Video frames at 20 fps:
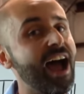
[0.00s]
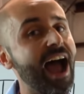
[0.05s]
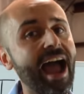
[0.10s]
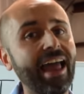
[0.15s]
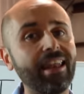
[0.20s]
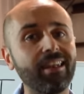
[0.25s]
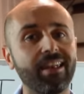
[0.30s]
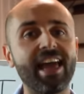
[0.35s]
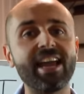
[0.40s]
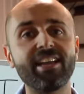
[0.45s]

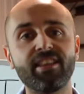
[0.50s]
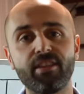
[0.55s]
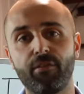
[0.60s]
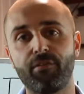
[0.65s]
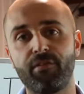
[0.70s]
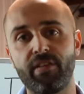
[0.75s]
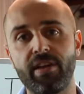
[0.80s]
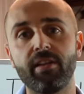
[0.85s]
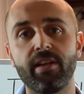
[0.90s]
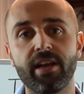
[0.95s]
I like the
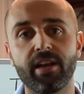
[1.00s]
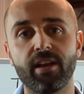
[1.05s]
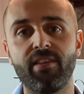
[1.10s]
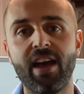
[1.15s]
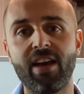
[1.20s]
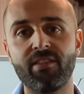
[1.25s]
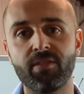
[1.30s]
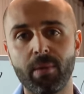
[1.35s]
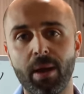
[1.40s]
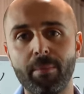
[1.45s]
feeling of
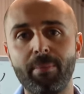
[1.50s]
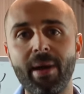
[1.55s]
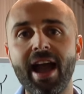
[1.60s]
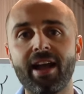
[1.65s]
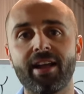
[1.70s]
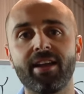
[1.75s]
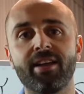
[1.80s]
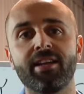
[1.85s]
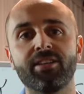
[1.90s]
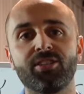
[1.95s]
having my
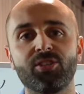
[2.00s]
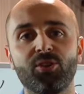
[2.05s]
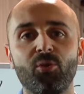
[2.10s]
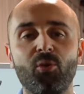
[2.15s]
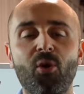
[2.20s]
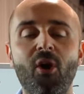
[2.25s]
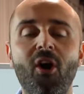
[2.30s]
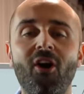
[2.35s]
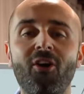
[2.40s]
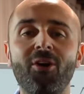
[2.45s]
back against the
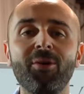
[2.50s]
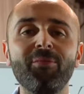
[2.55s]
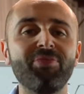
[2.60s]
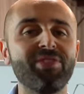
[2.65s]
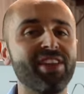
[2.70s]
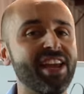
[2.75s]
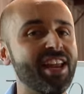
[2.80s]
wall.